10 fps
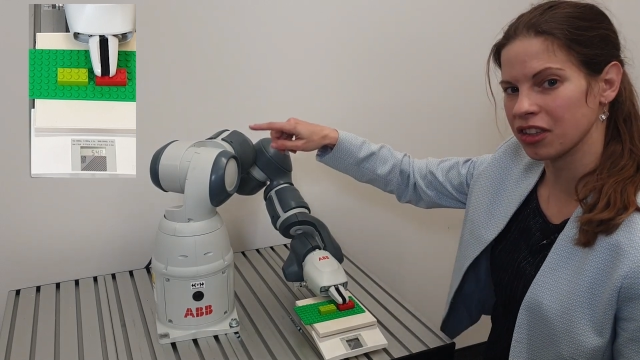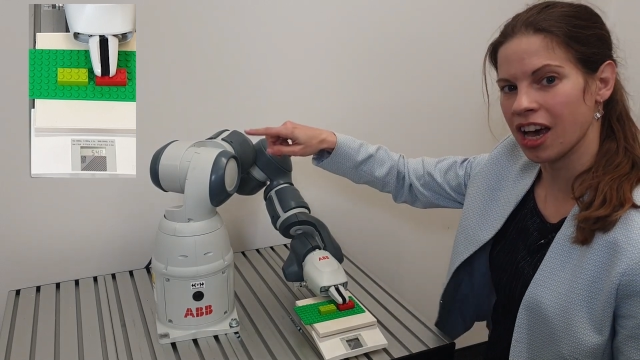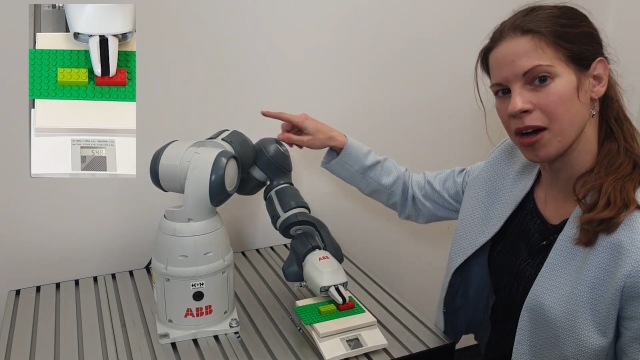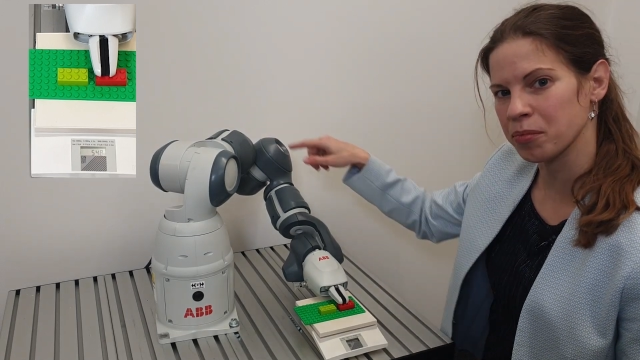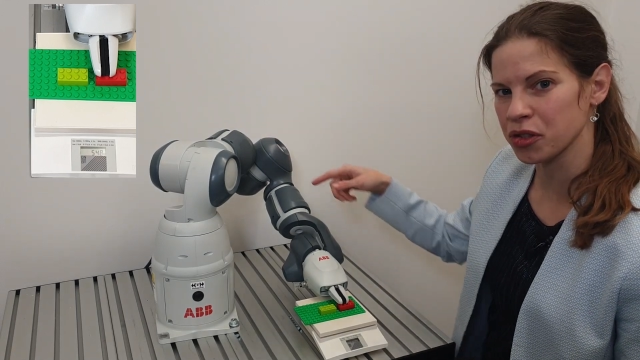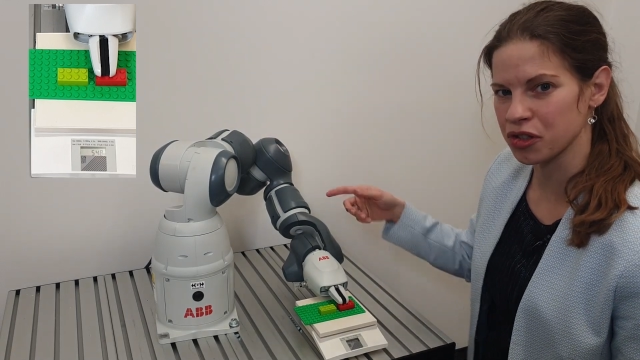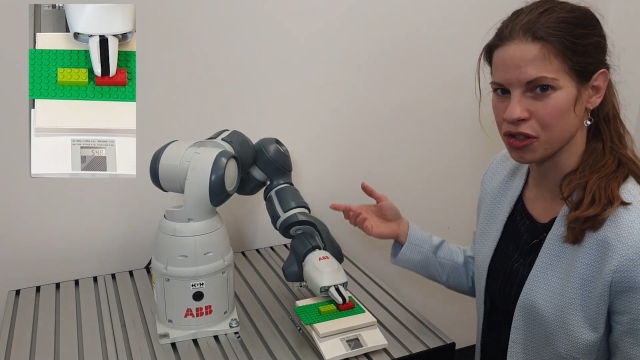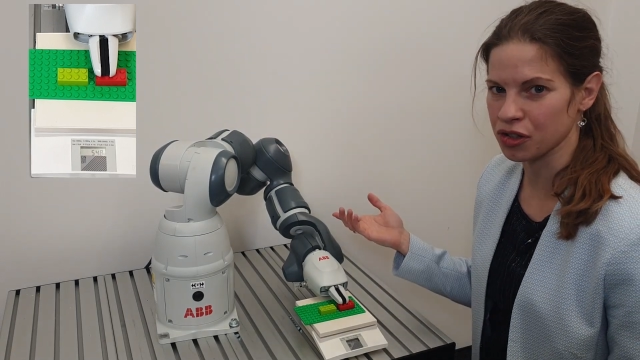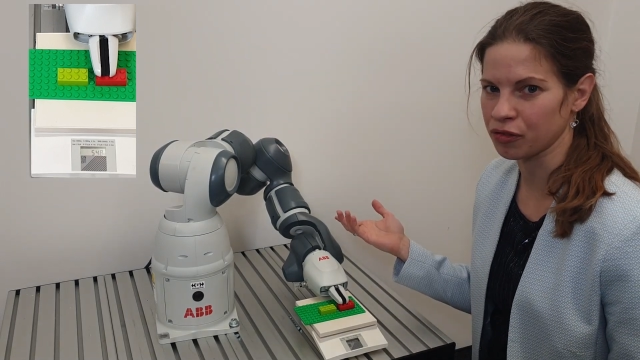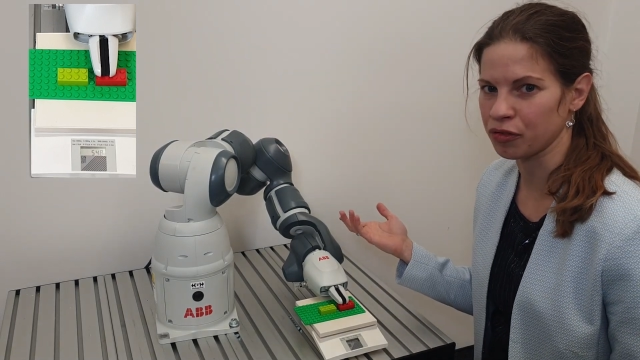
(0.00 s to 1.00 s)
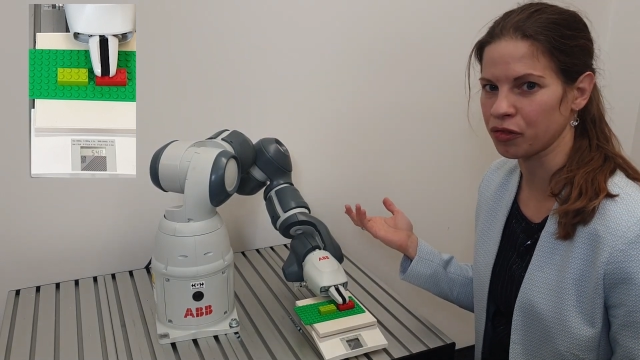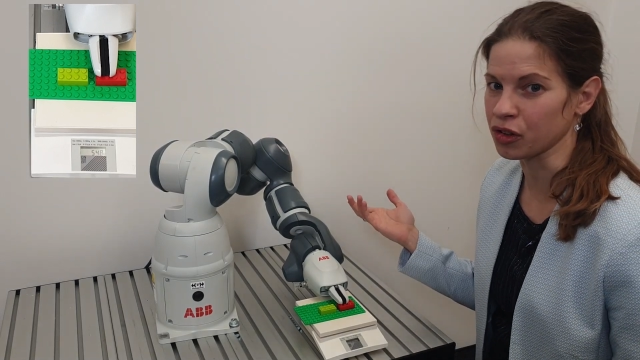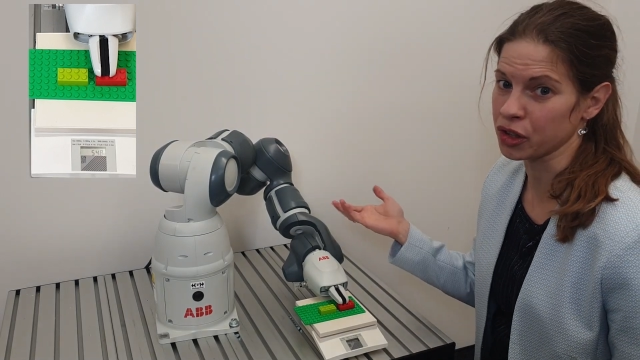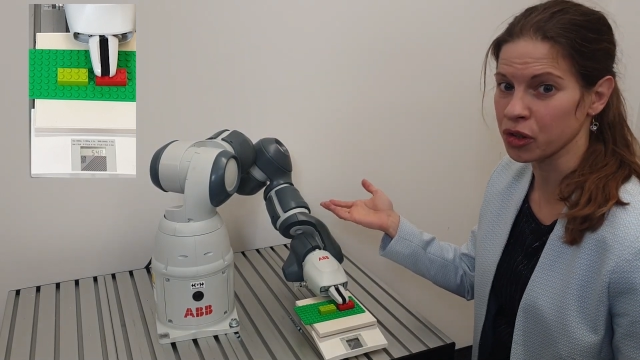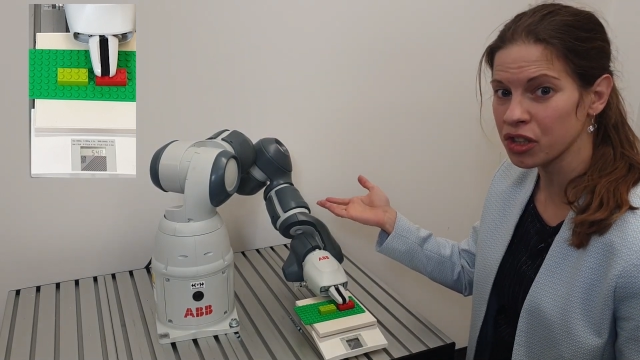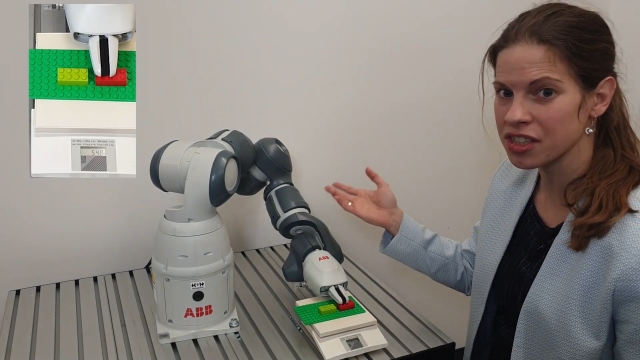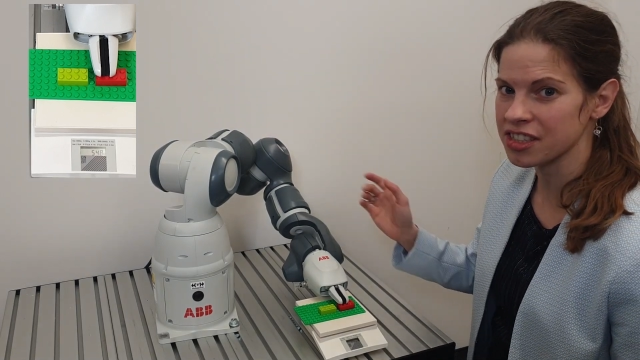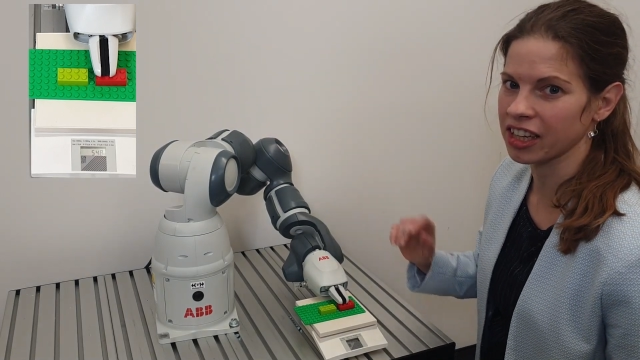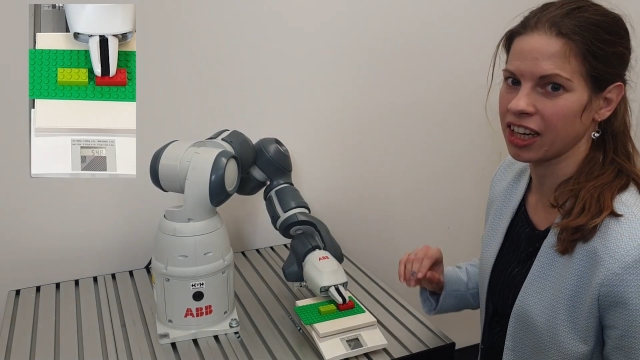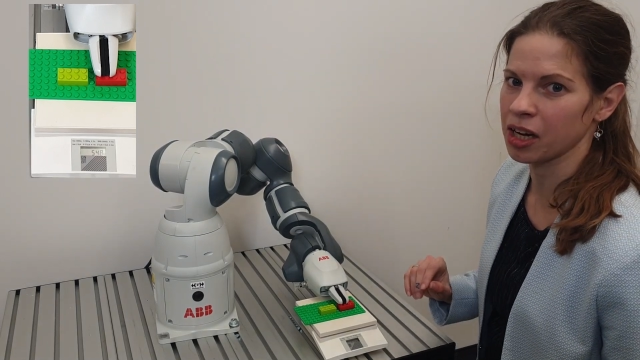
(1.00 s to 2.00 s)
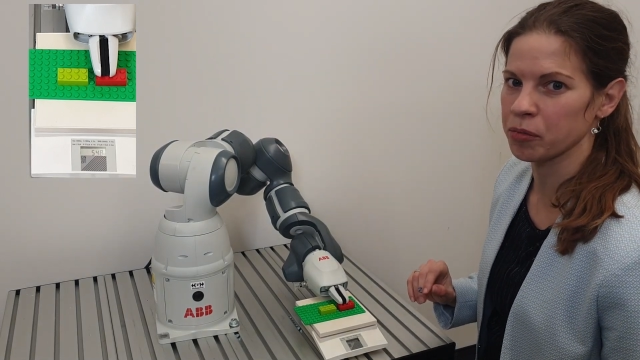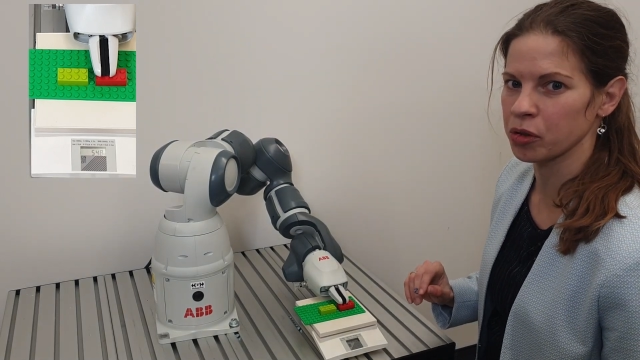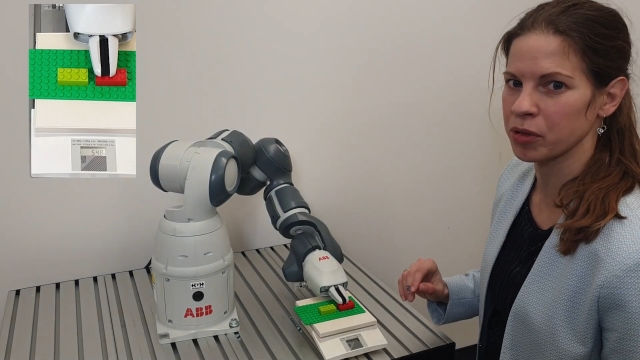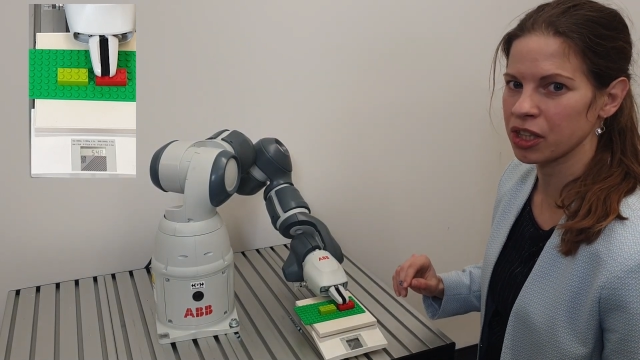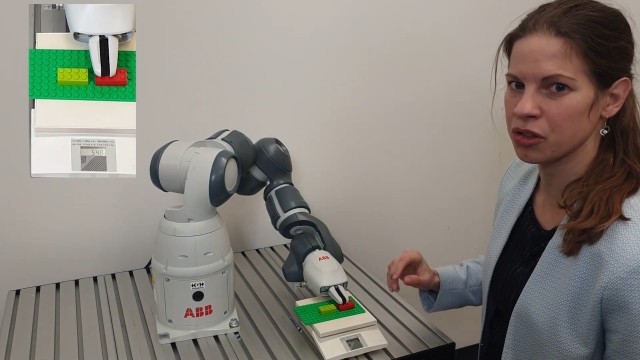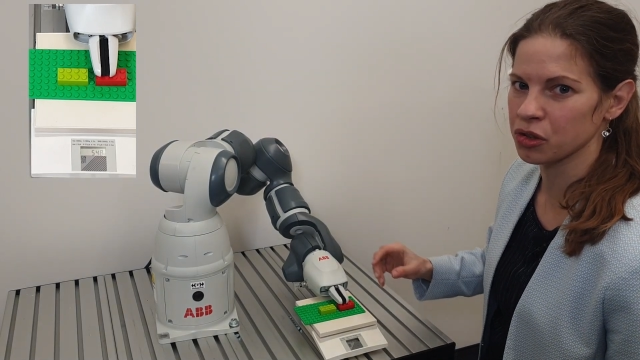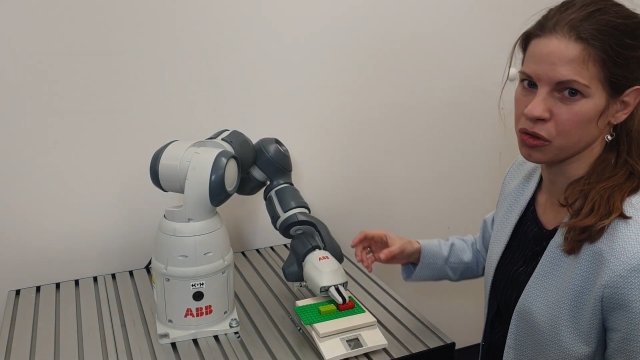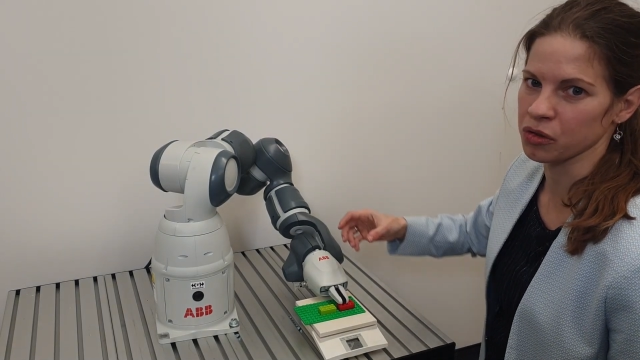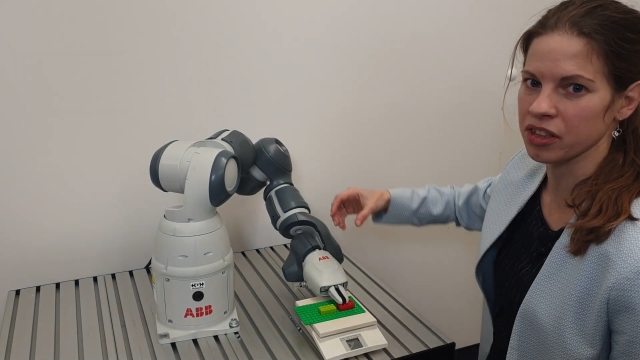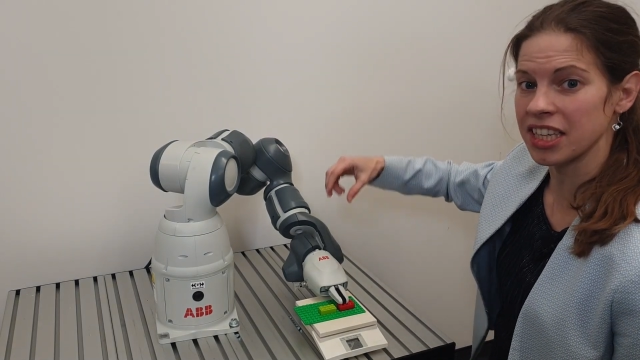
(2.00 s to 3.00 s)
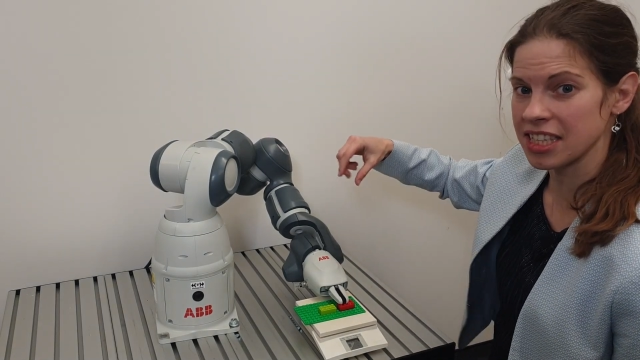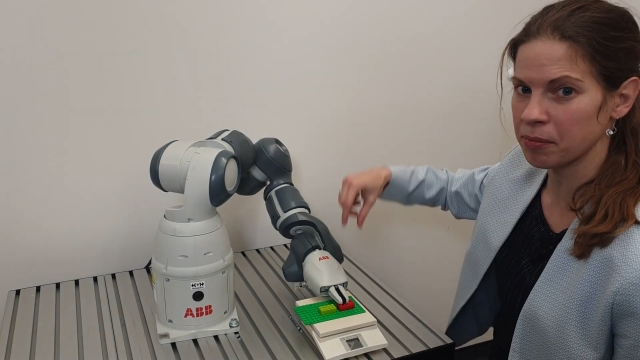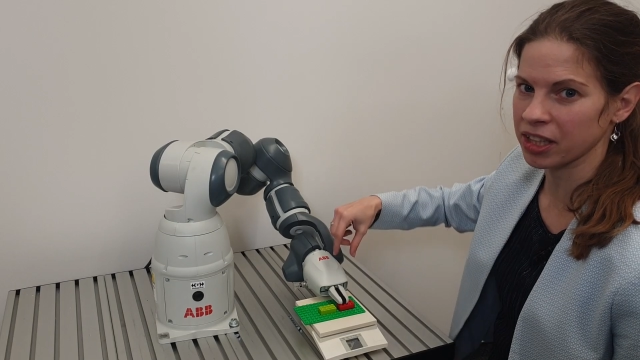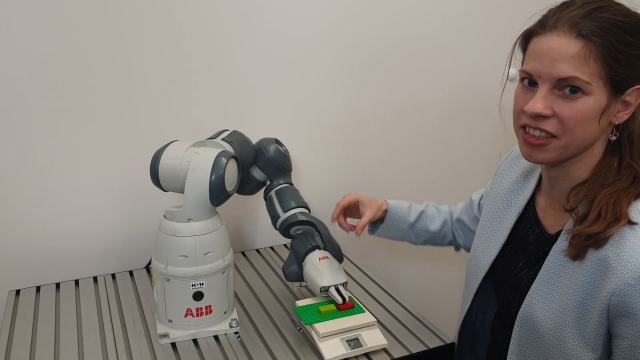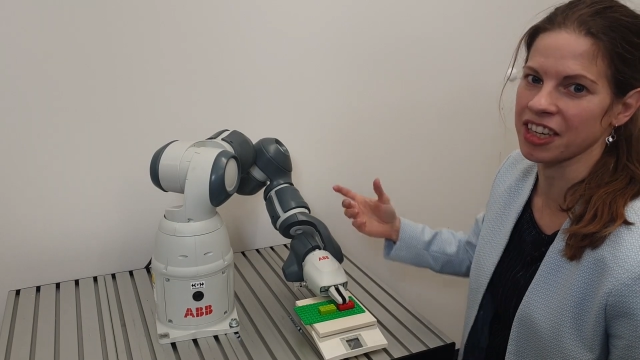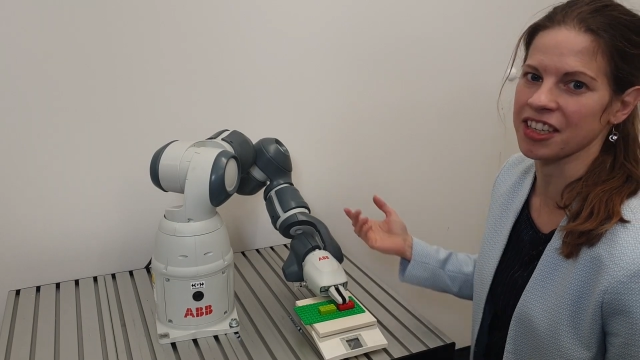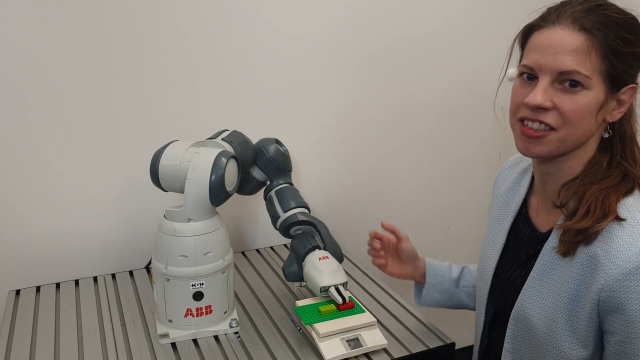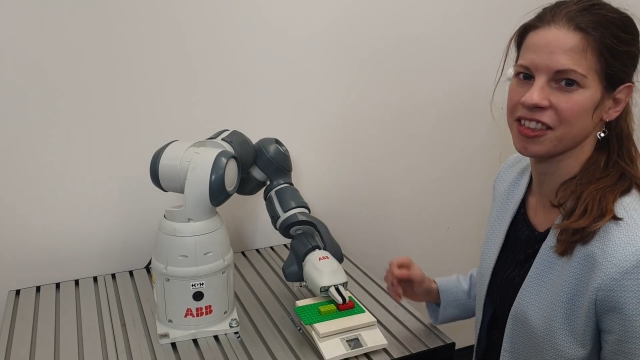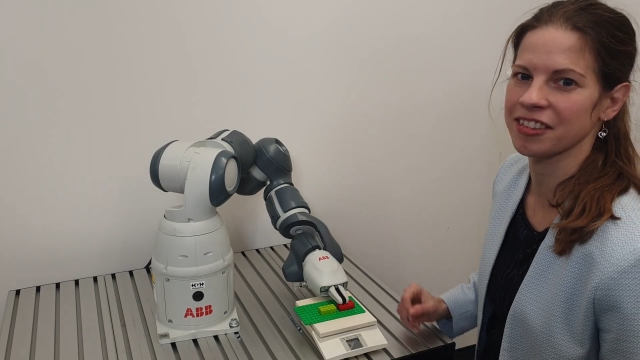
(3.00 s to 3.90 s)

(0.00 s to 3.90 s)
arm position for your single arm YuMi to do the assembly task.